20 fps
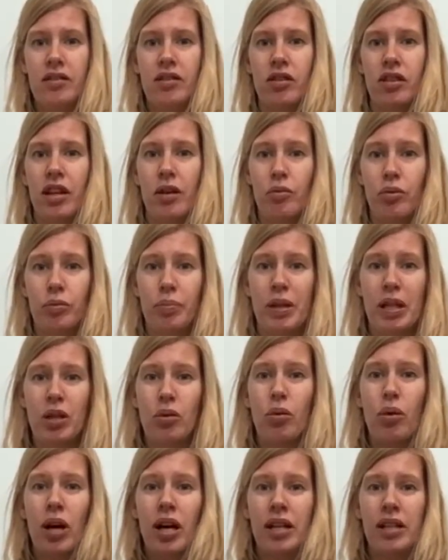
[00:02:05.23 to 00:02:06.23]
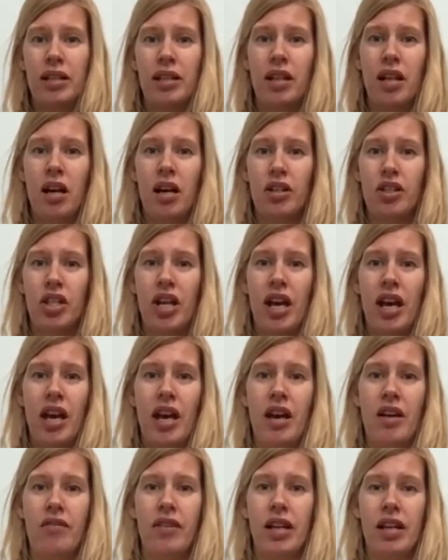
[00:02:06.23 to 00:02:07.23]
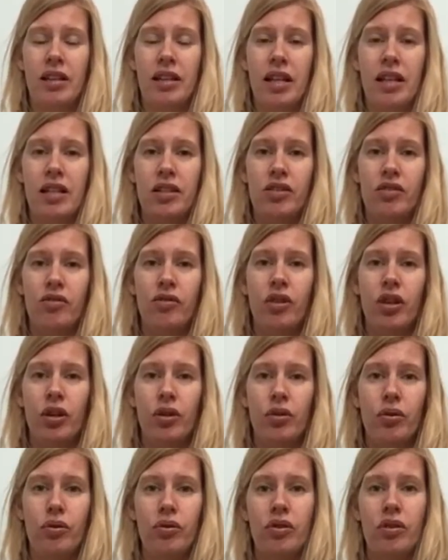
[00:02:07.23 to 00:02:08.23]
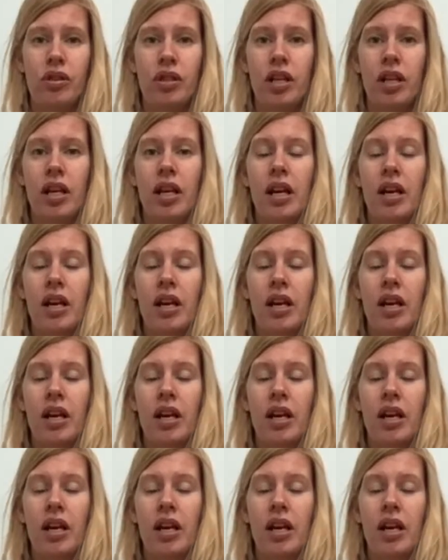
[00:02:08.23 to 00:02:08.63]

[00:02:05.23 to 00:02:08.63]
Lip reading: so that would be quite a large area that is fused,